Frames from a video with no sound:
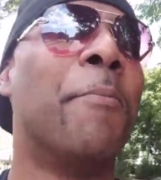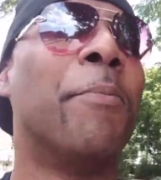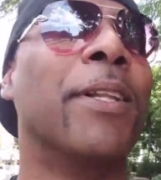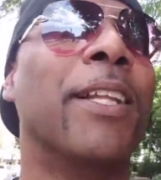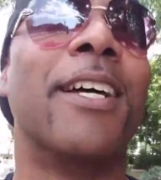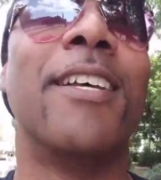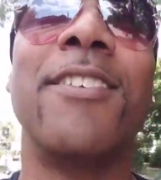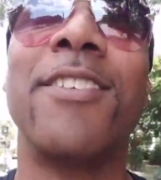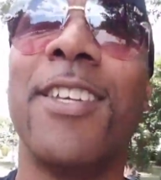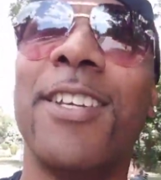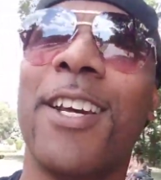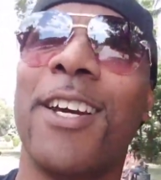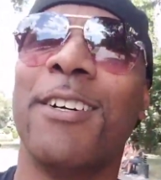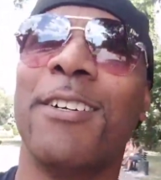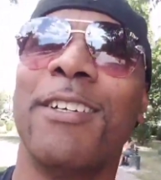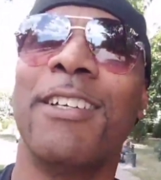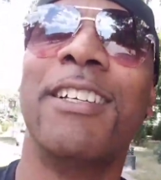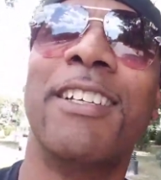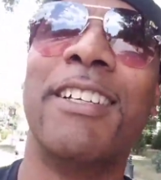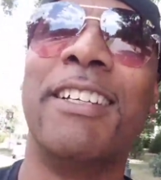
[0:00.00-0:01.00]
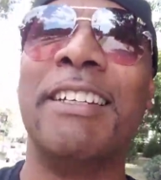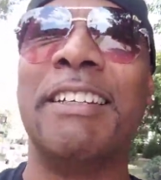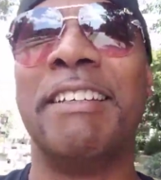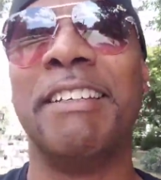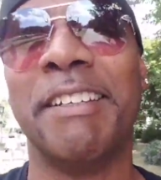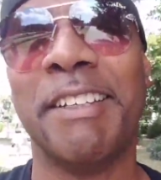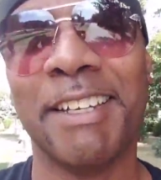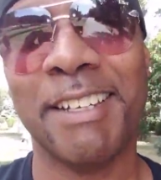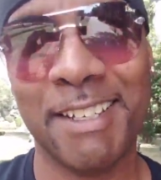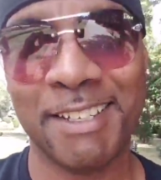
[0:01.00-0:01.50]
Plus, you know,
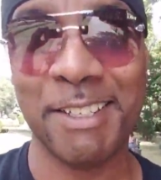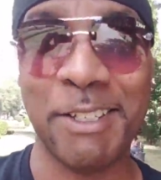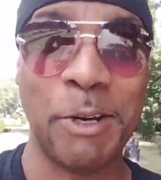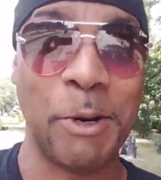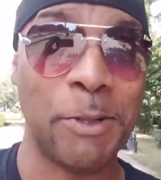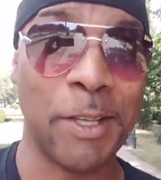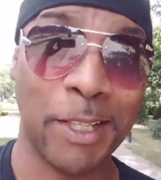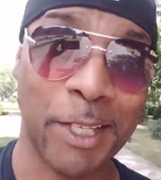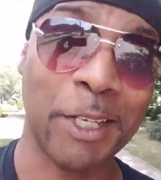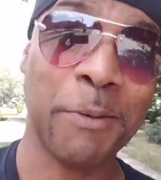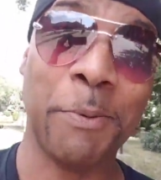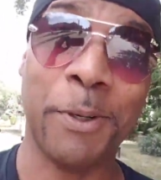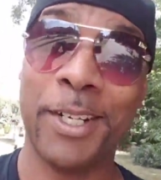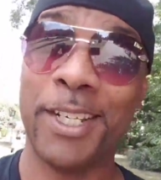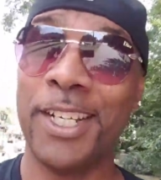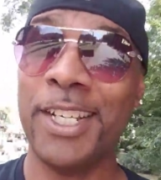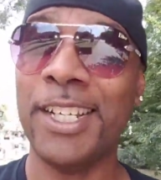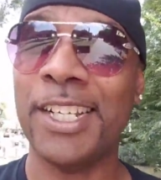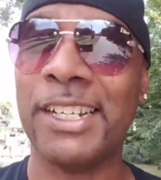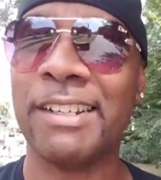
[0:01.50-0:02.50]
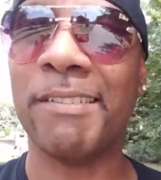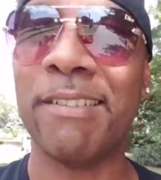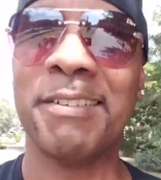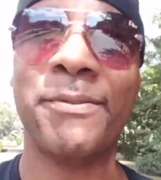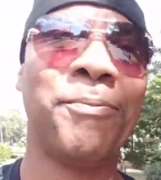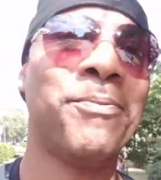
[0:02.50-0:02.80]
usually looks pretty good.